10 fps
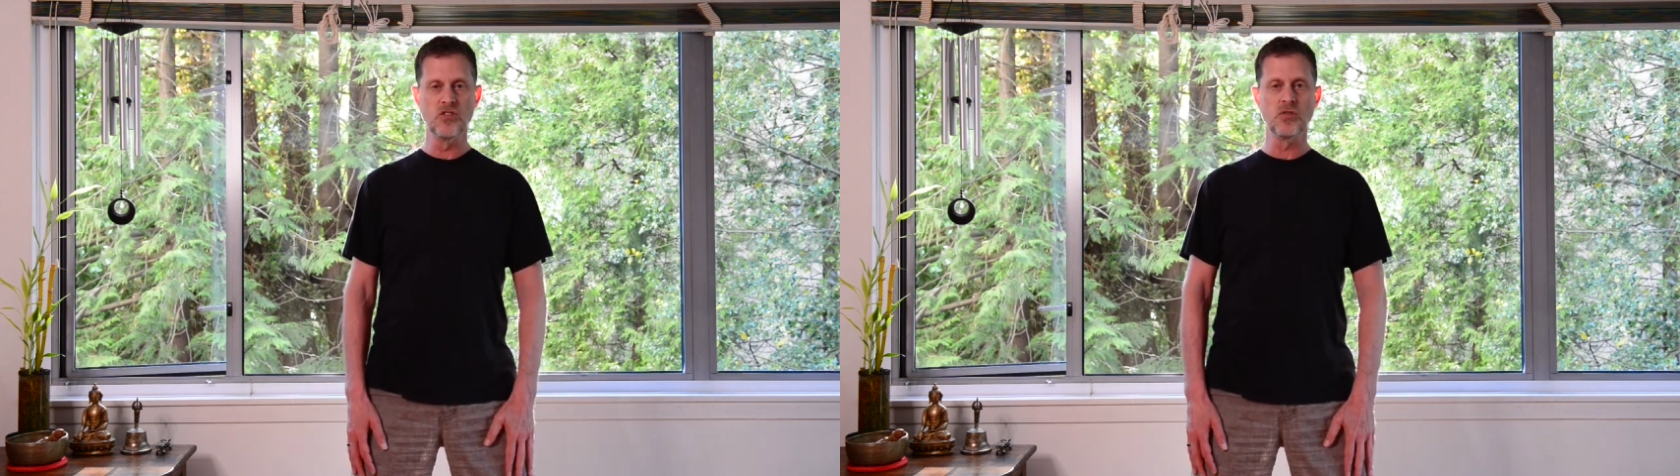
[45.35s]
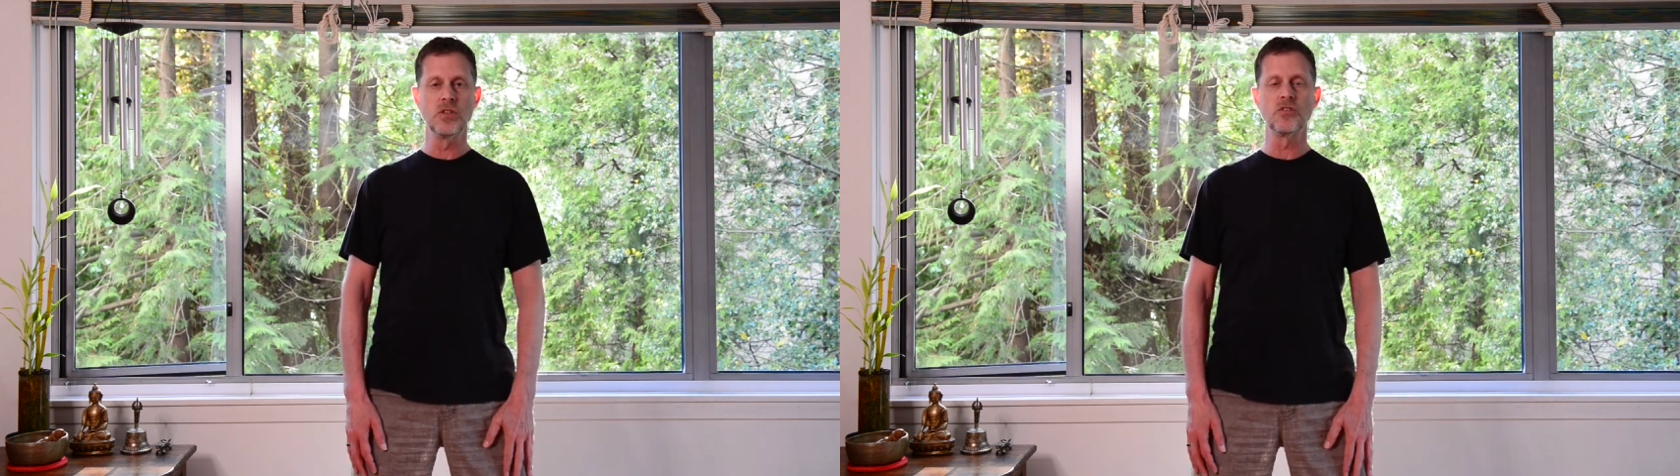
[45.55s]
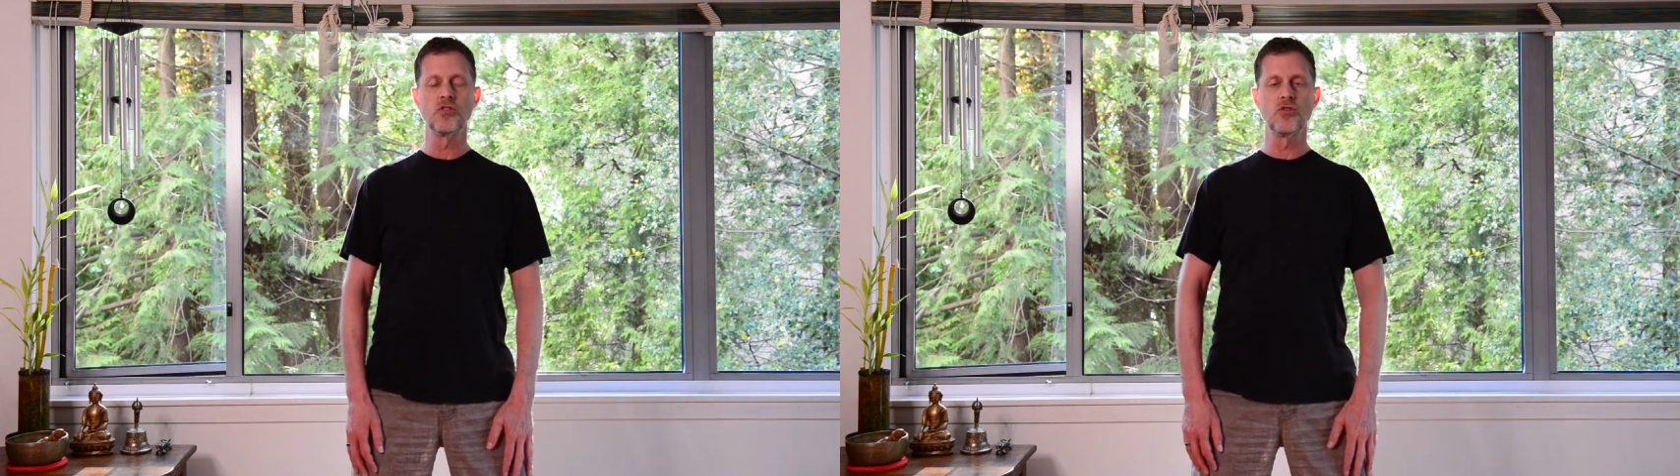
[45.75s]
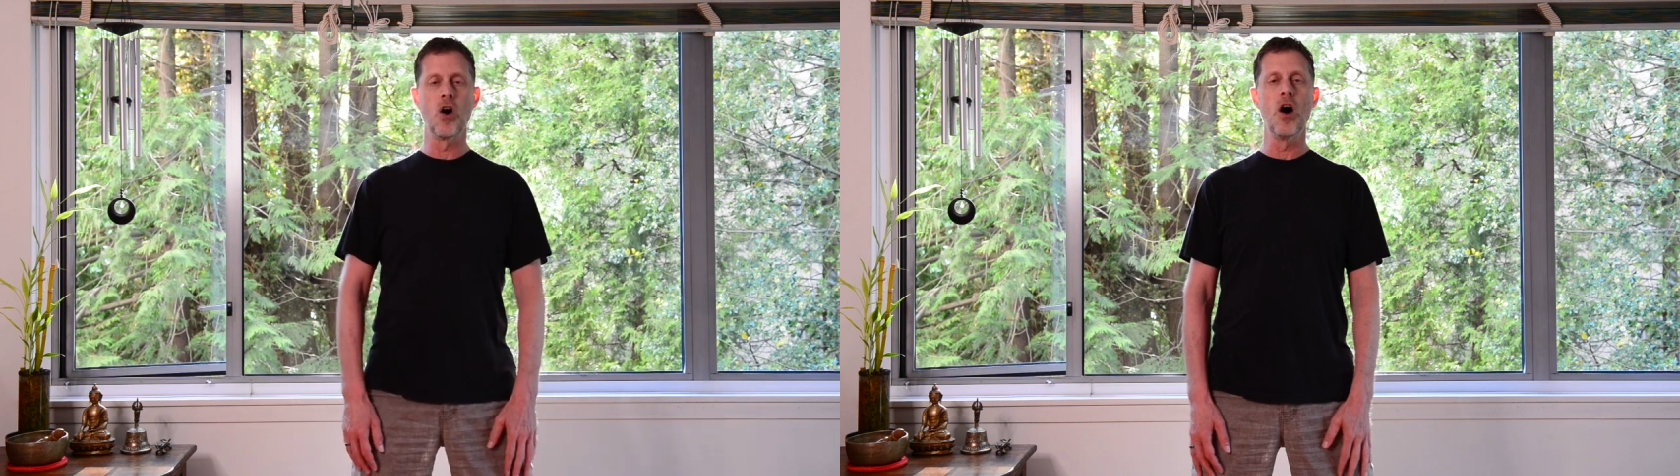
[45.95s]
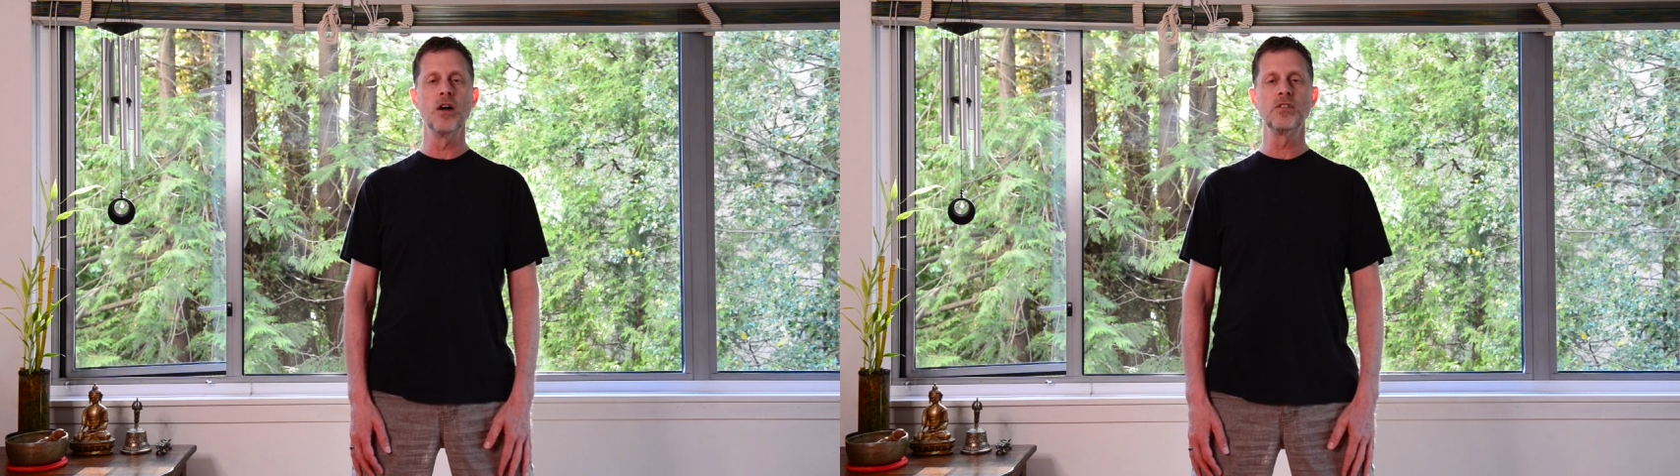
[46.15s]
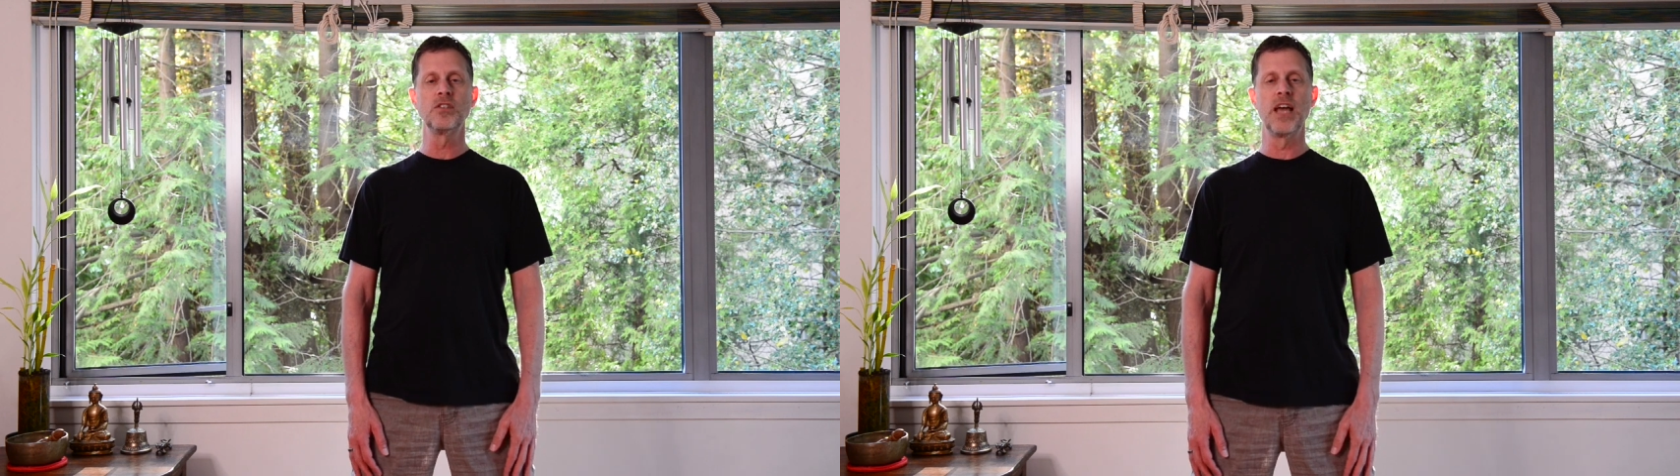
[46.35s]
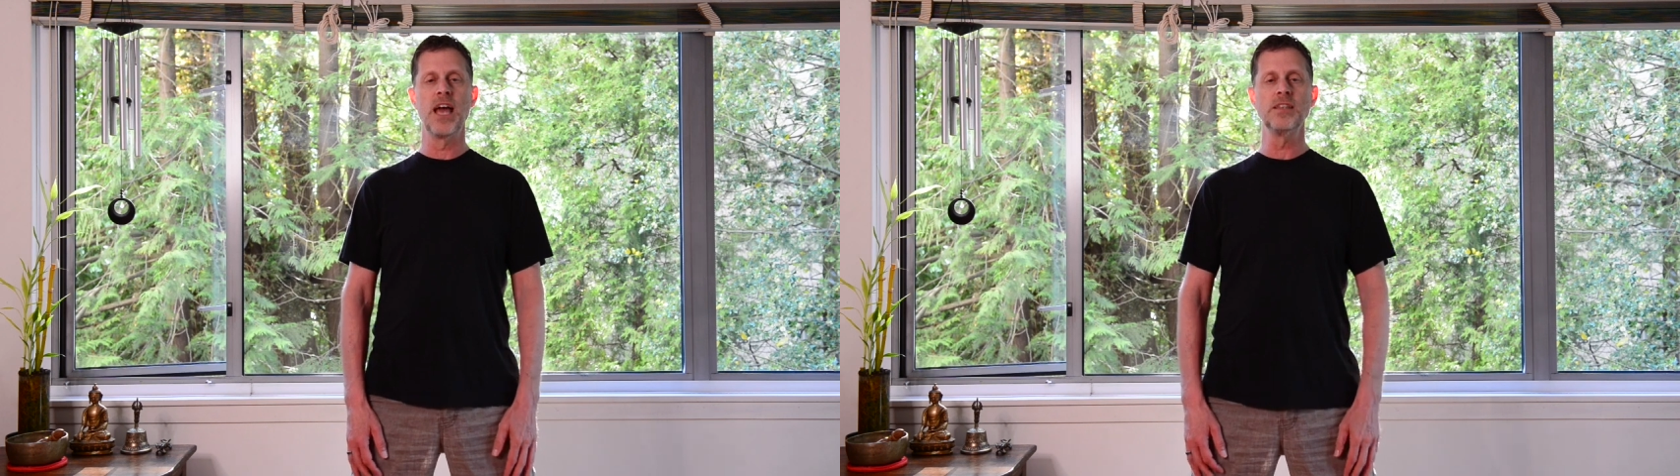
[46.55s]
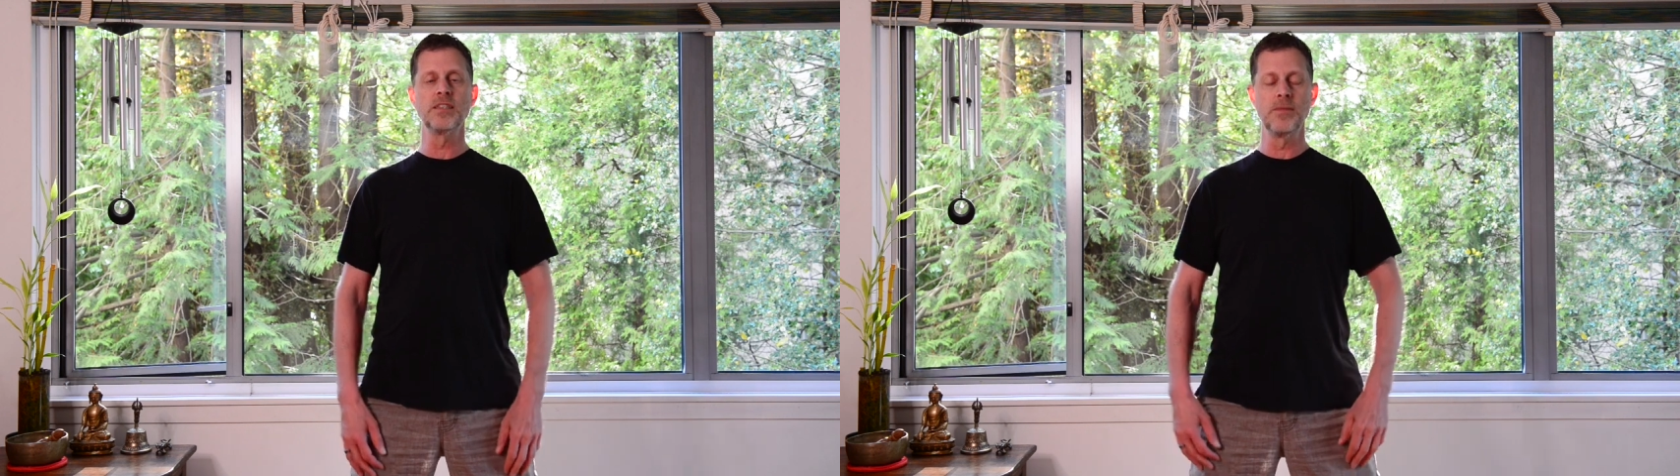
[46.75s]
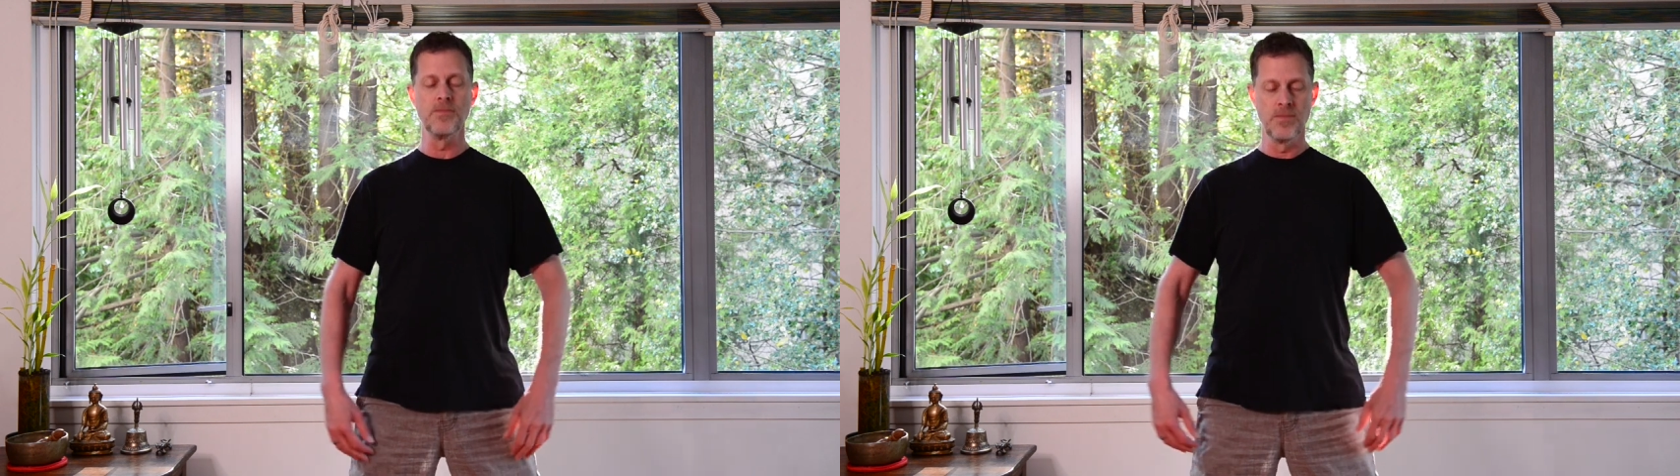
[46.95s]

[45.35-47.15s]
strong stance.